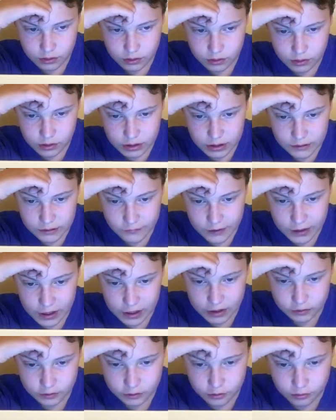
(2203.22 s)
if
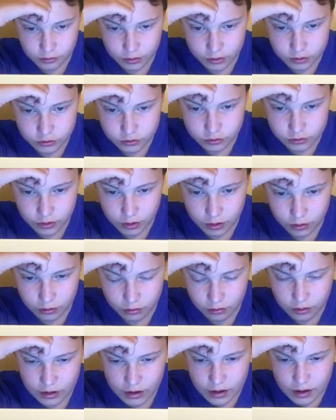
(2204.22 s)
had $200.
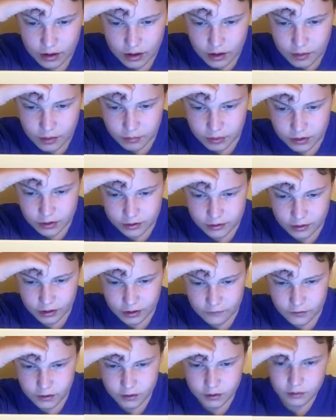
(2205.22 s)
But it's not
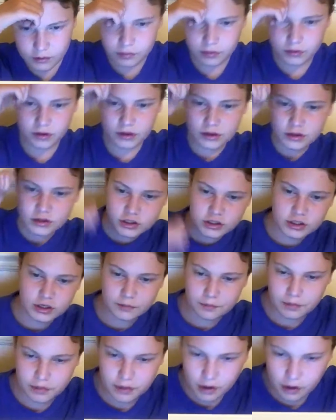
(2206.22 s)
even a complete
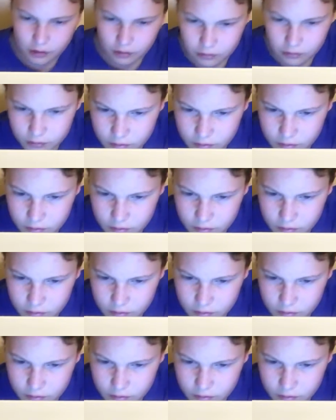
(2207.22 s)
ship though?